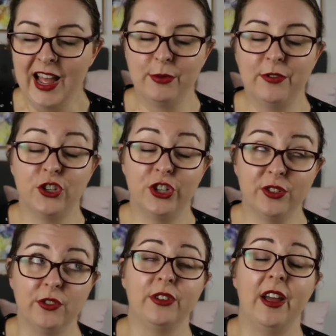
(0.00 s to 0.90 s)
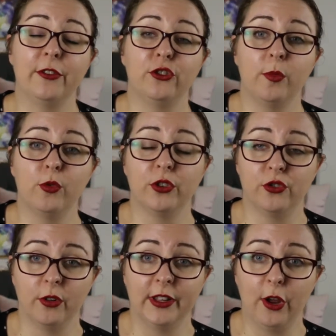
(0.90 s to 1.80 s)
However, she's also having trouble
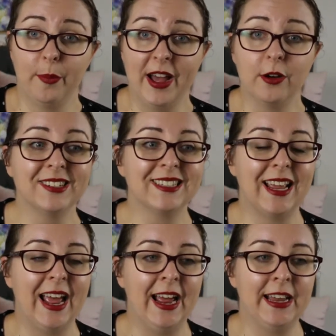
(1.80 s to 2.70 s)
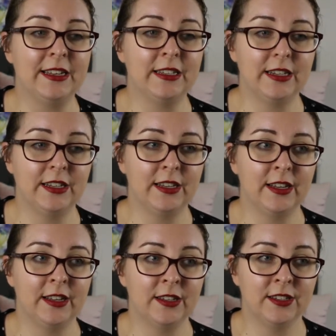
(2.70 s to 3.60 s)
controlling her powers, and
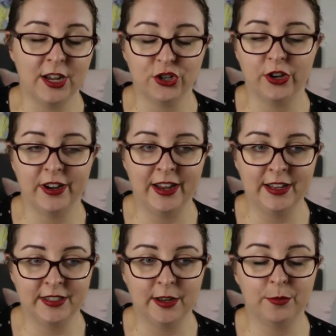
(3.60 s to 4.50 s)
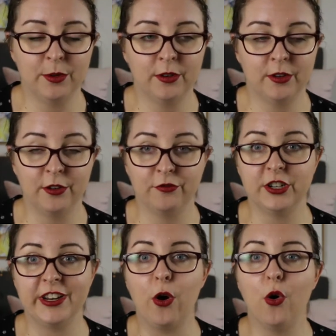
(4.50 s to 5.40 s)
Sasha ends up
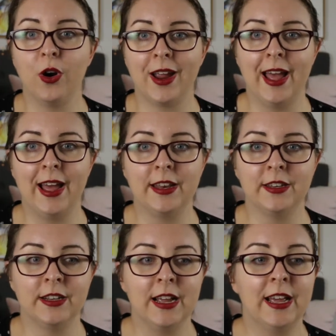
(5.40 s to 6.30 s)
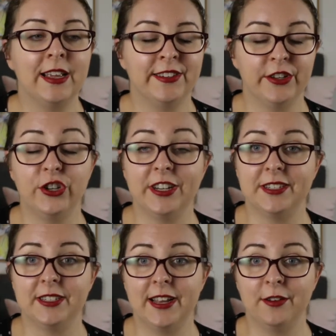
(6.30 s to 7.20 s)
confronting Hawk and
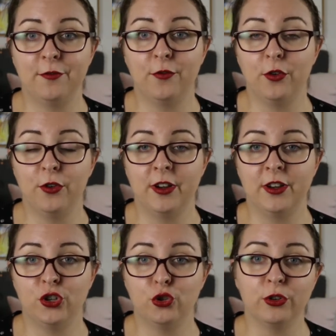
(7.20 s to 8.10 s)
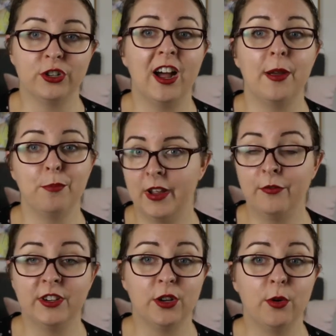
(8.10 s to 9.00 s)
suggests that for a short time,
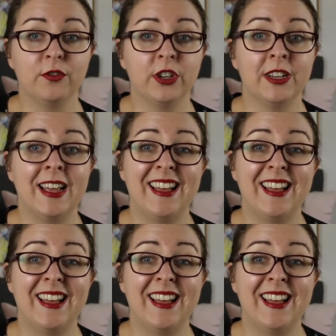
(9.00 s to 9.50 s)
every so often,